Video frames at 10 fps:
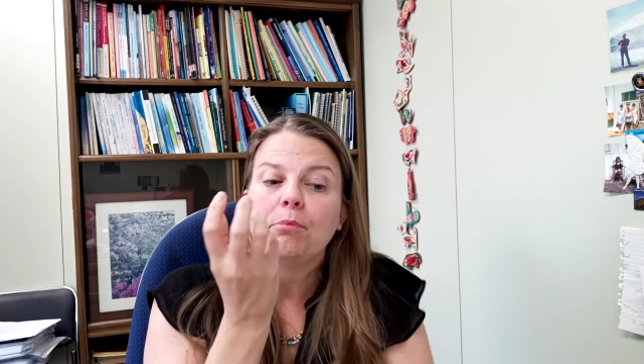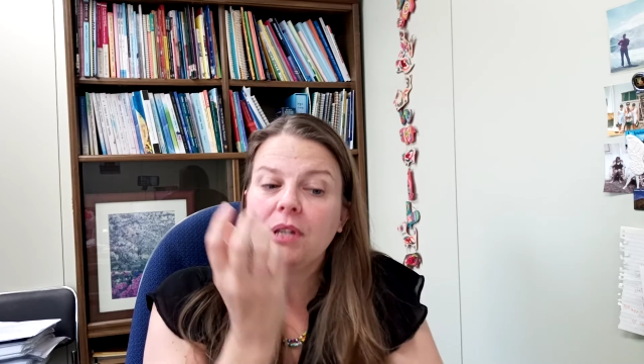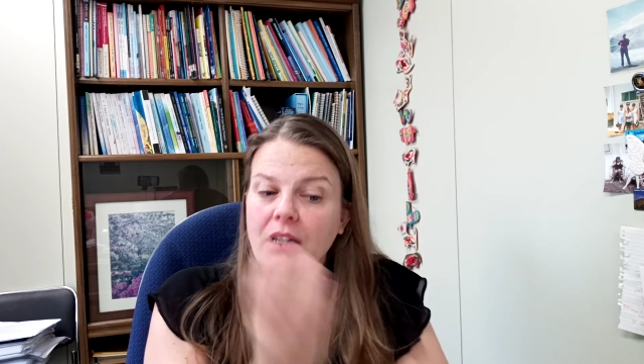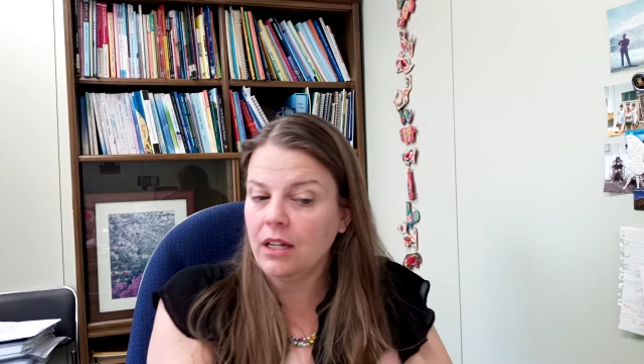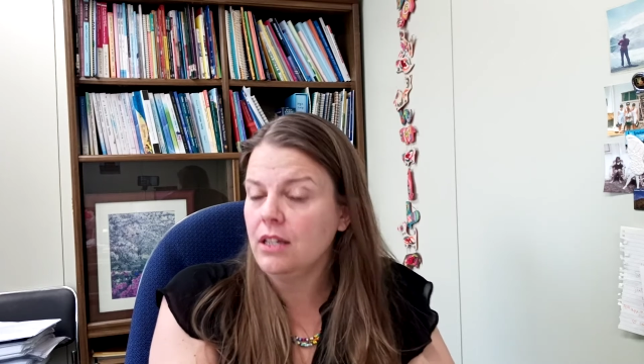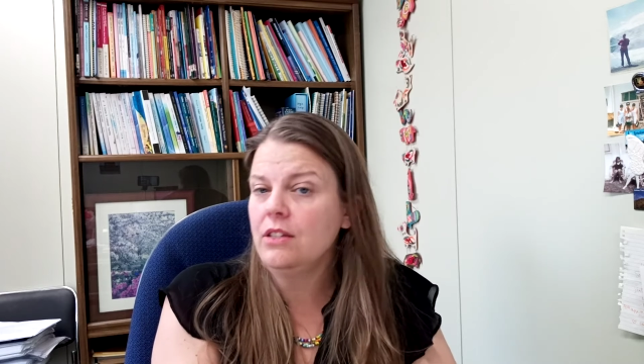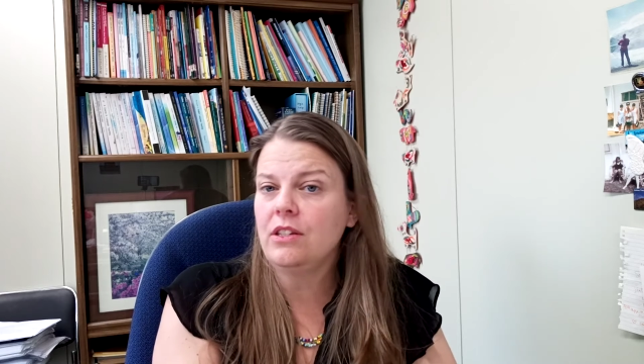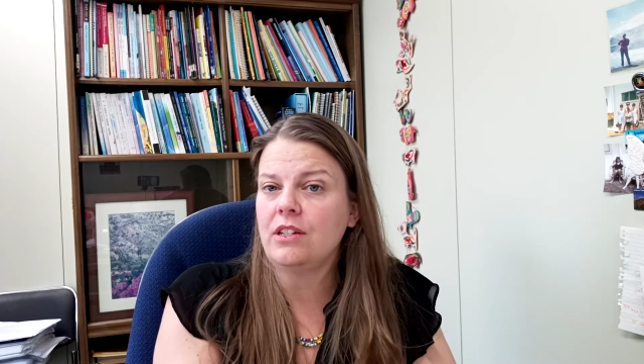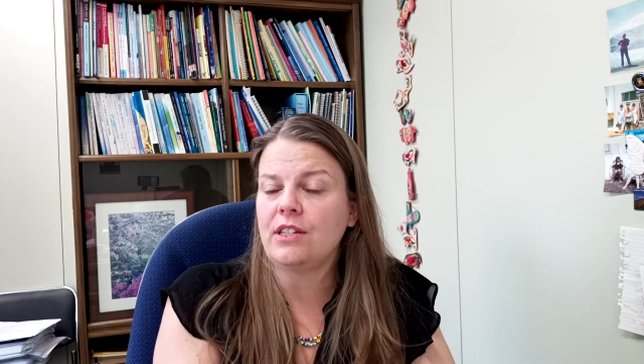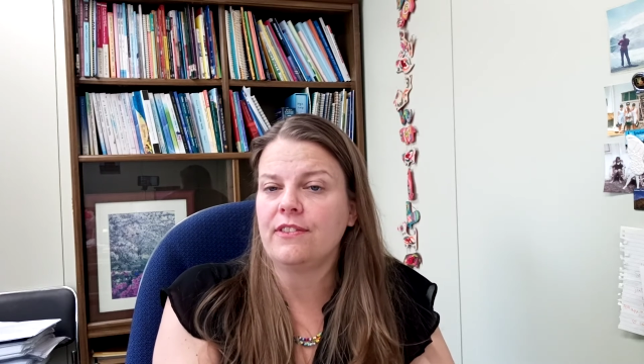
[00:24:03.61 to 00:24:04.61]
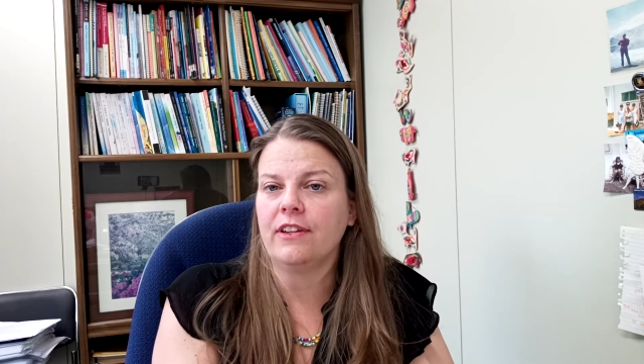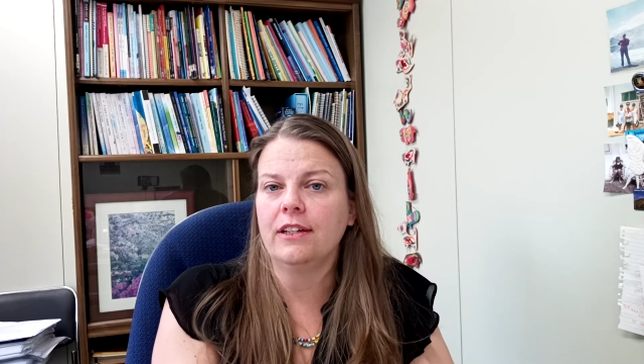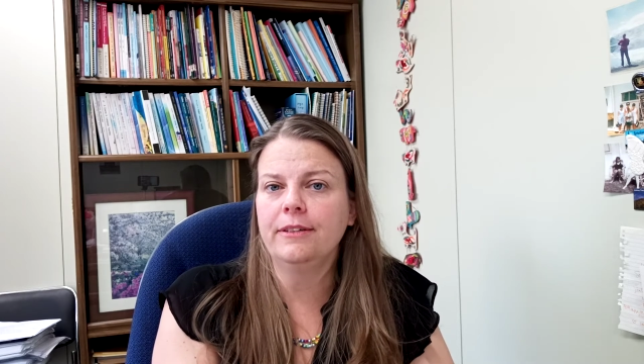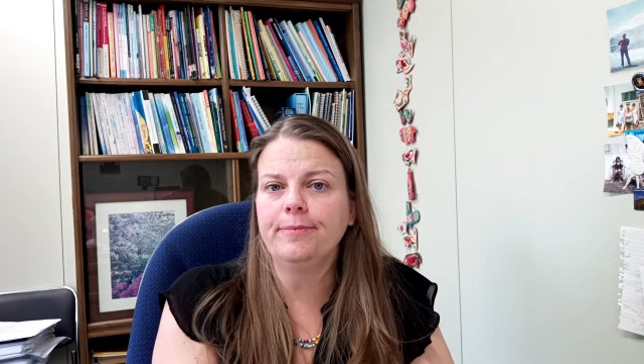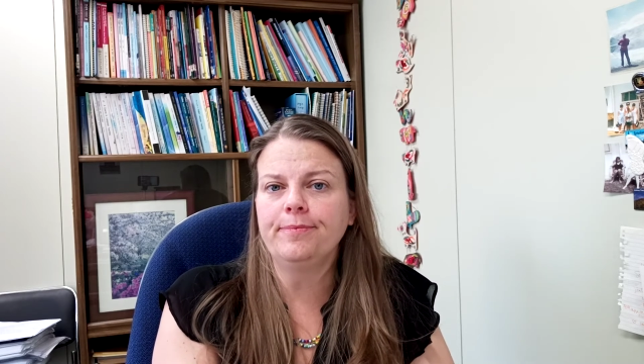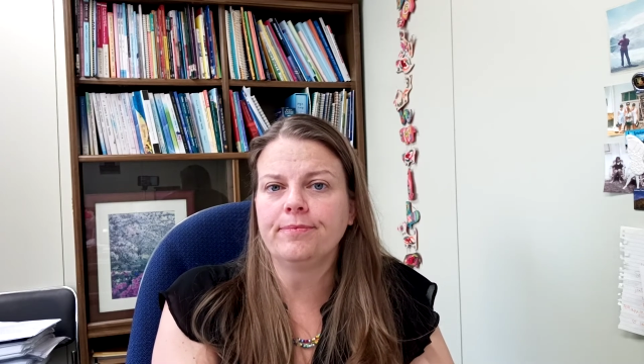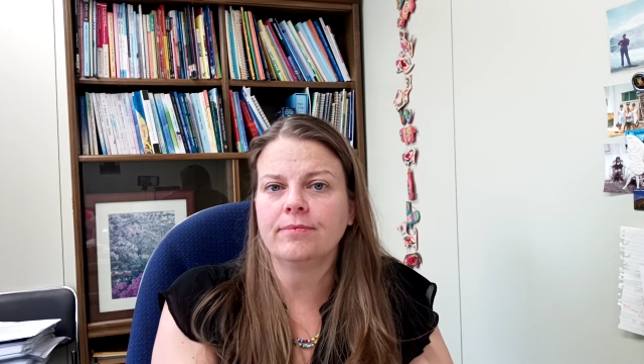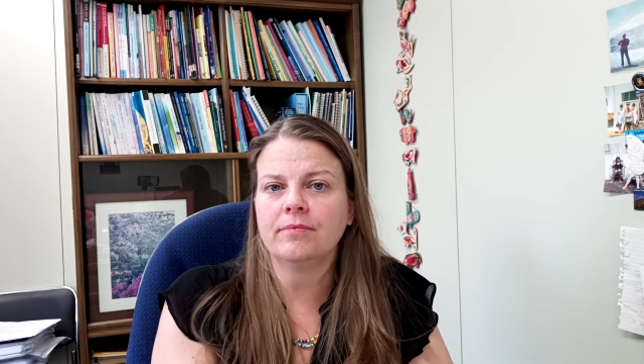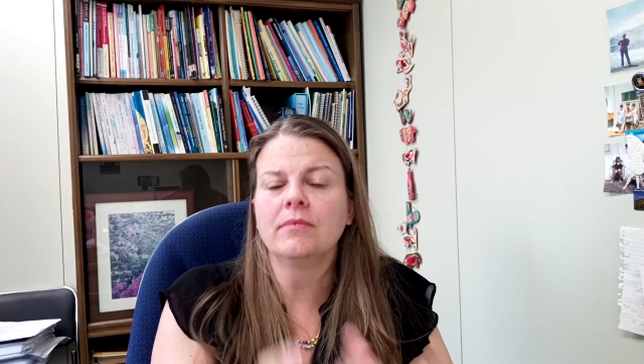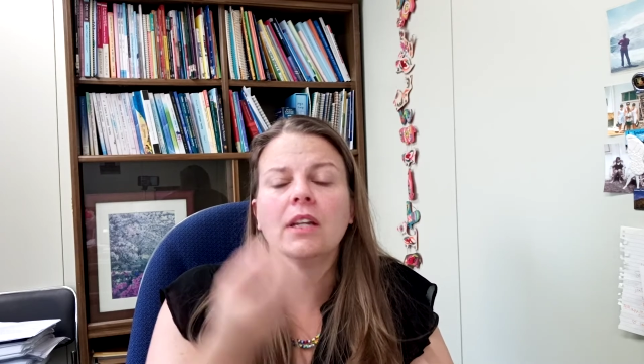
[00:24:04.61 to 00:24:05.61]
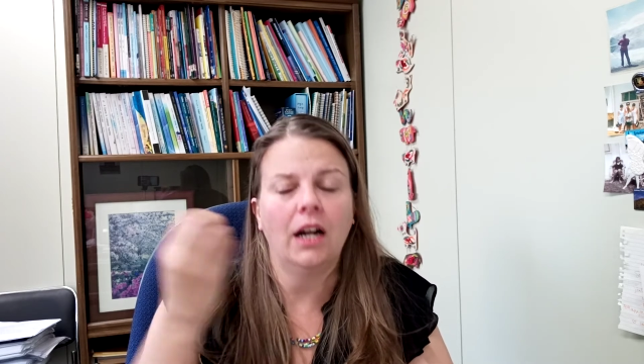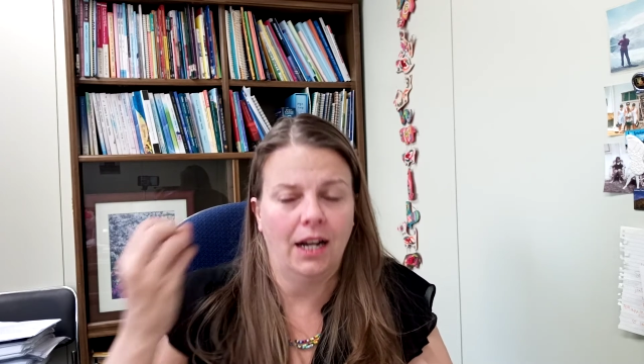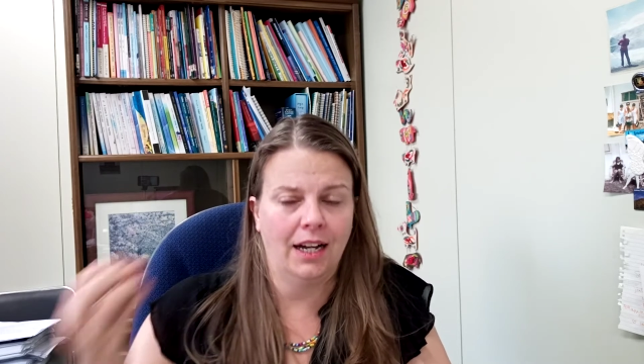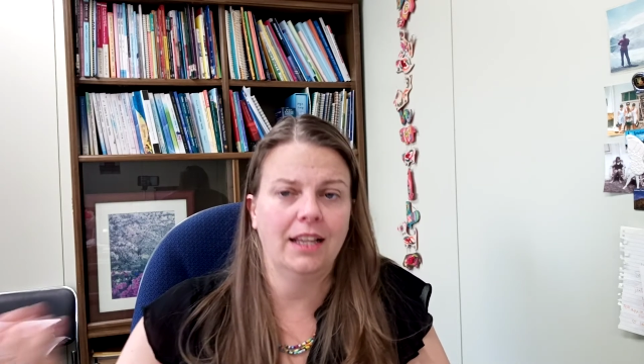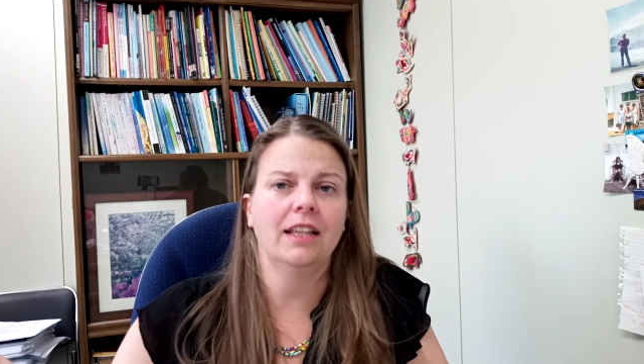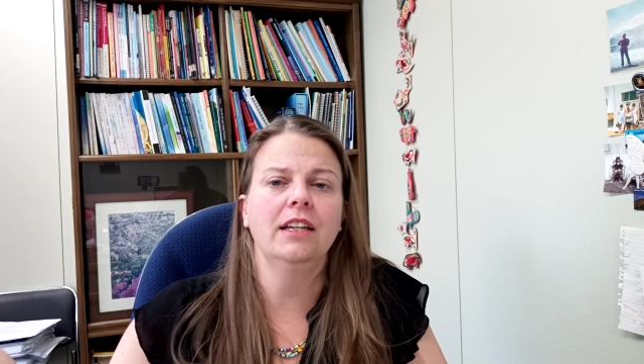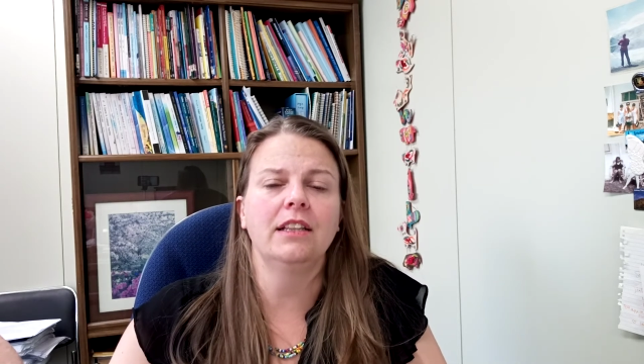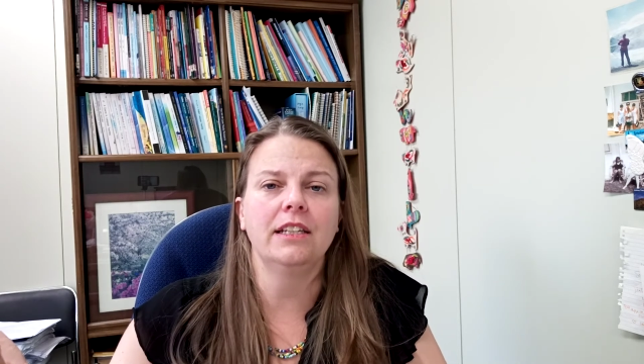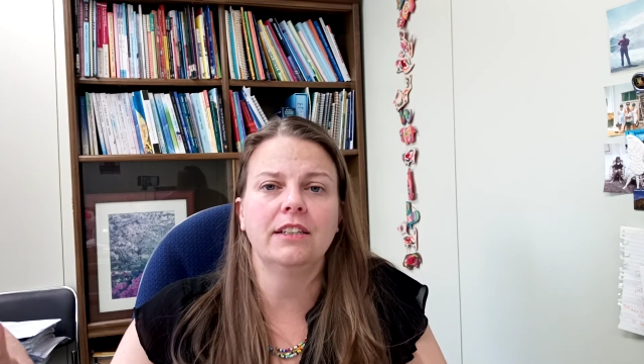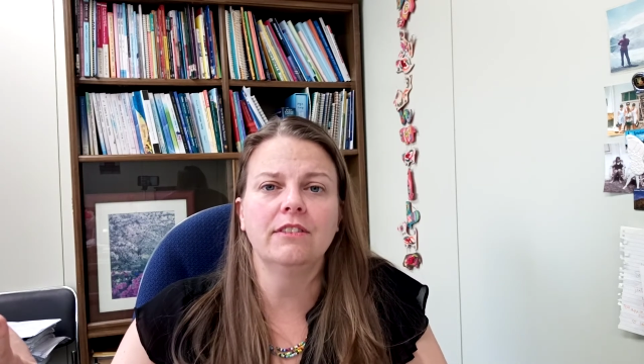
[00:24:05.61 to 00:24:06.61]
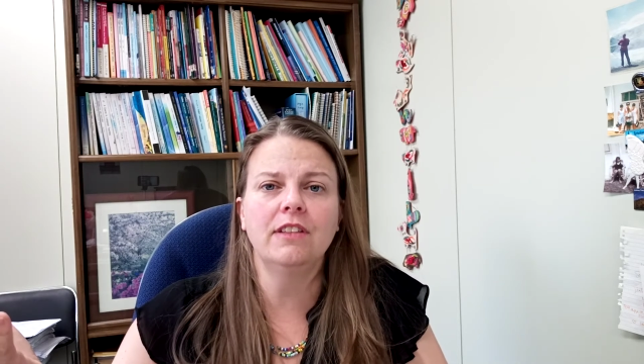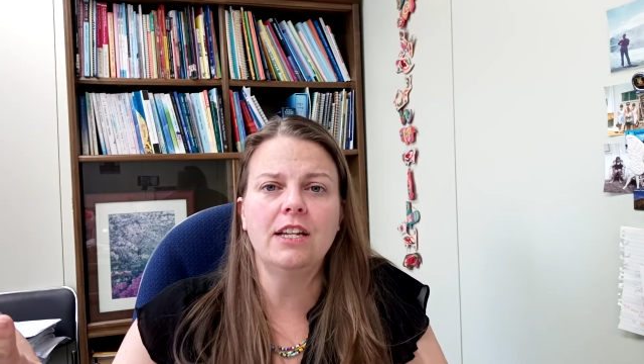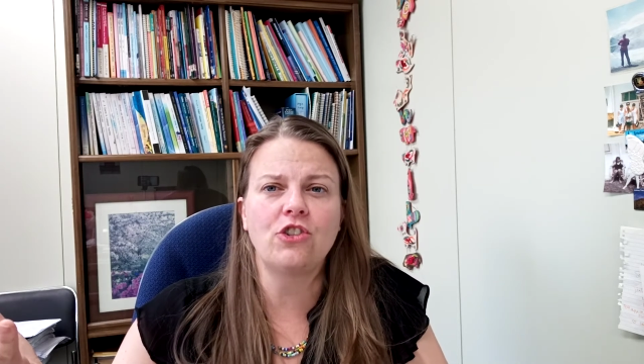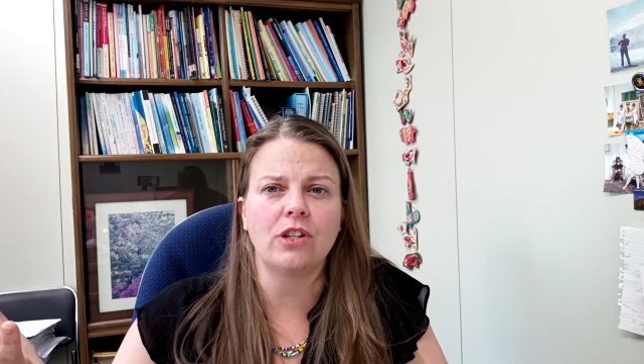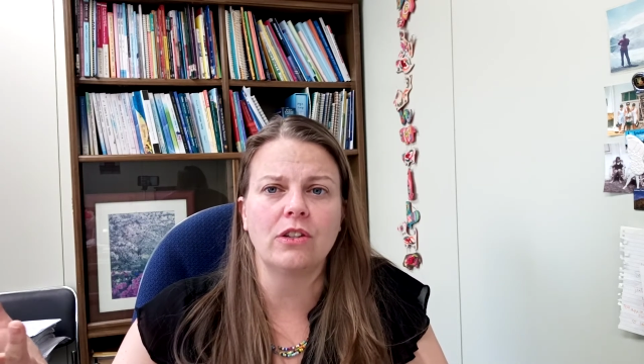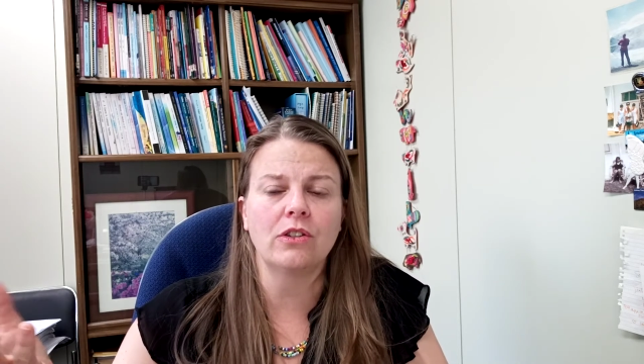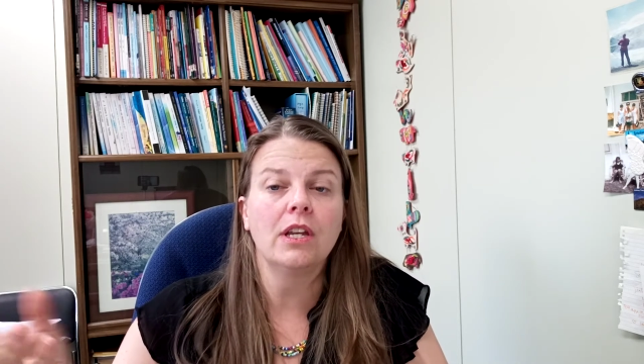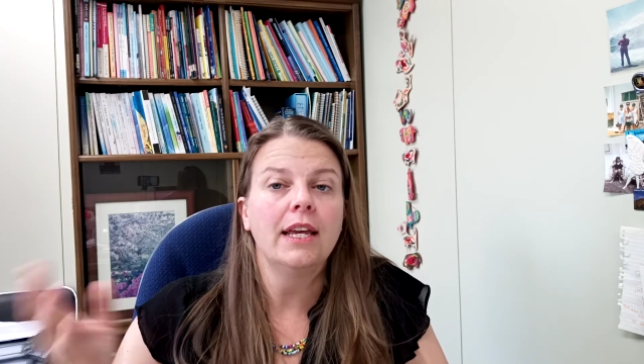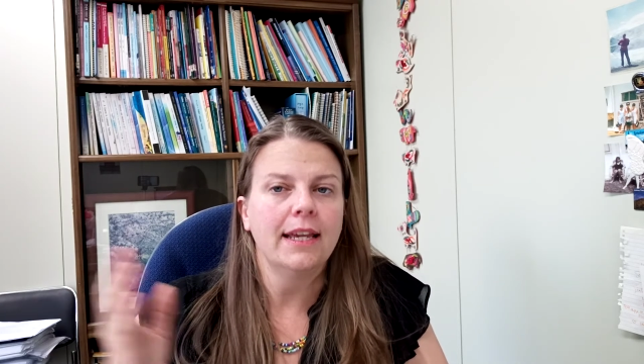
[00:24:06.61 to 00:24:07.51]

Because it is fun, I like League of Legends.